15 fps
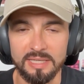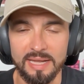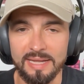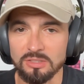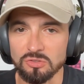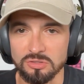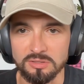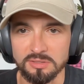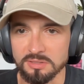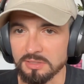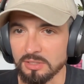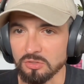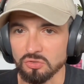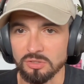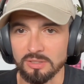agents
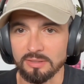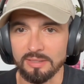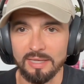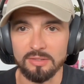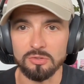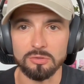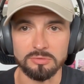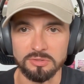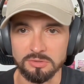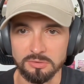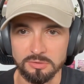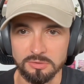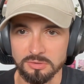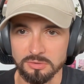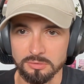touching end
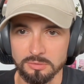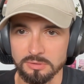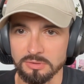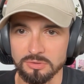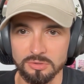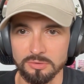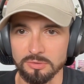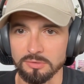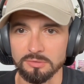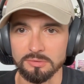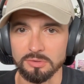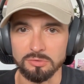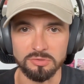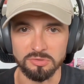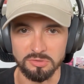users or internal
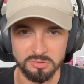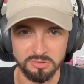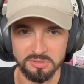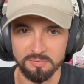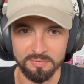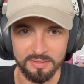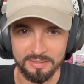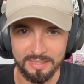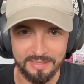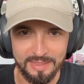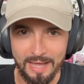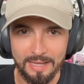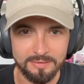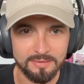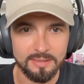users or something like
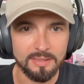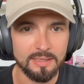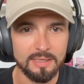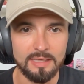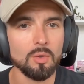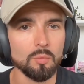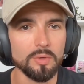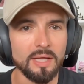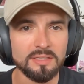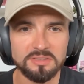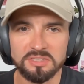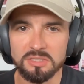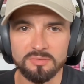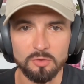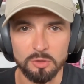that. React
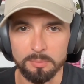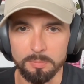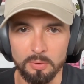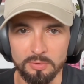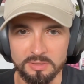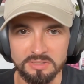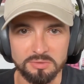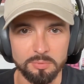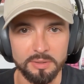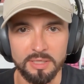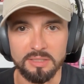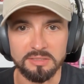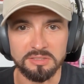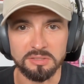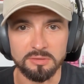server components run
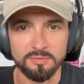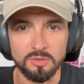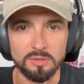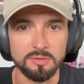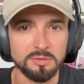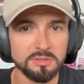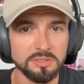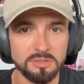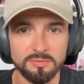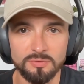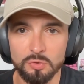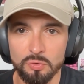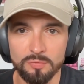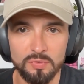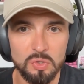on a server.
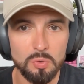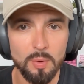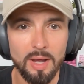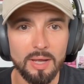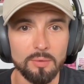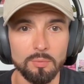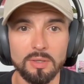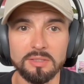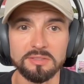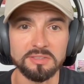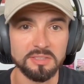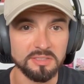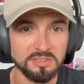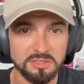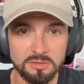Server-driven UI runs
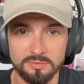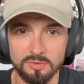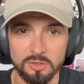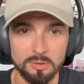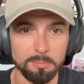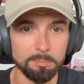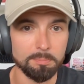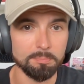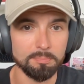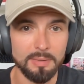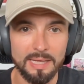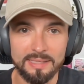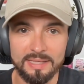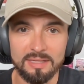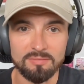on a server.
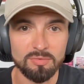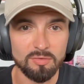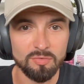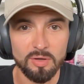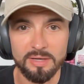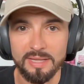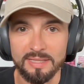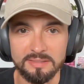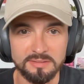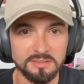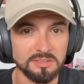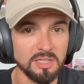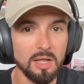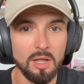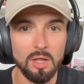Backend for front
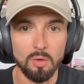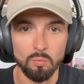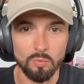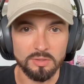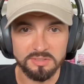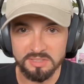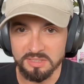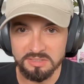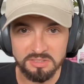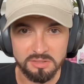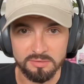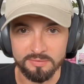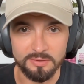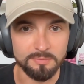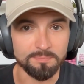ends runs on a
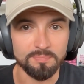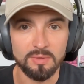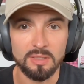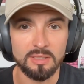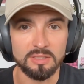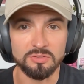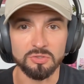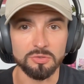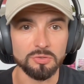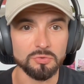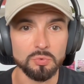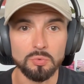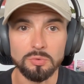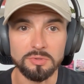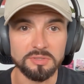server. Internal
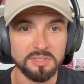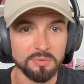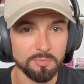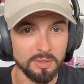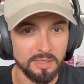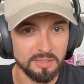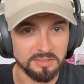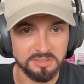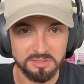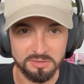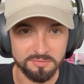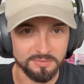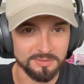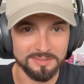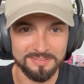tools can run on a
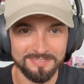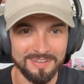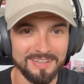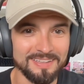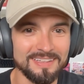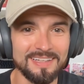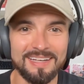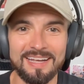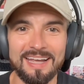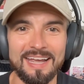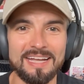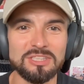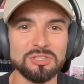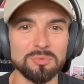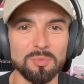server, right?
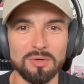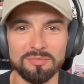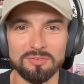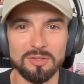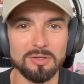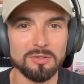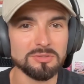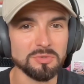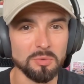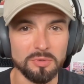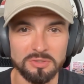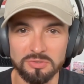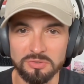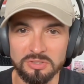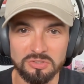Agent workflows,
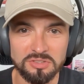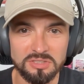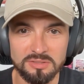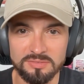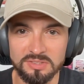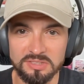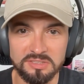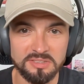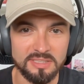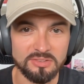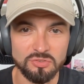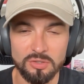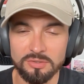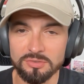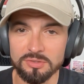orchestration services,
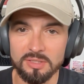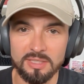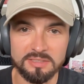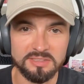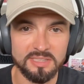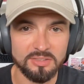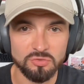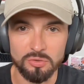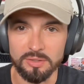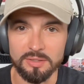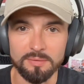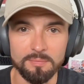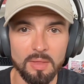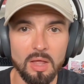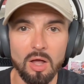
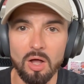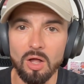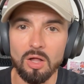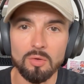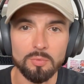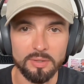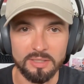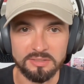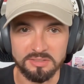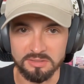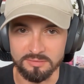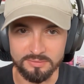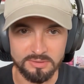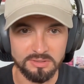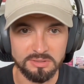etc. all run on
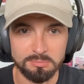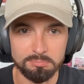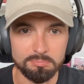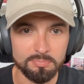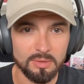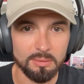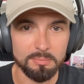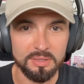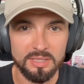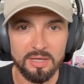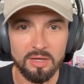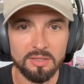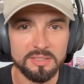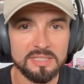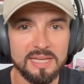servers. But they
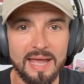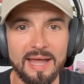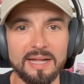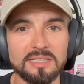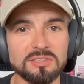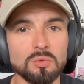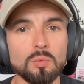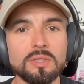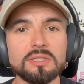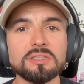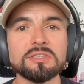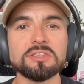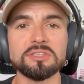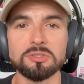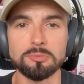all need to ask, what
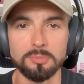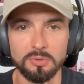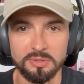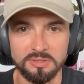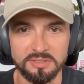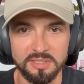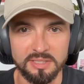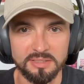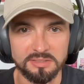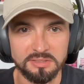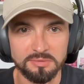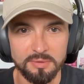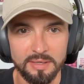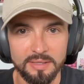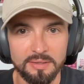consumer is
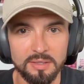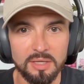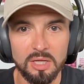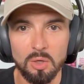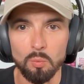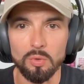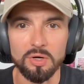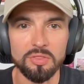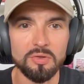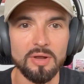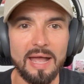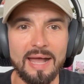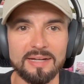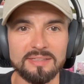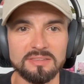this, right? What are
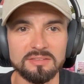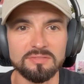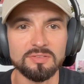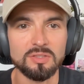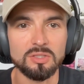their active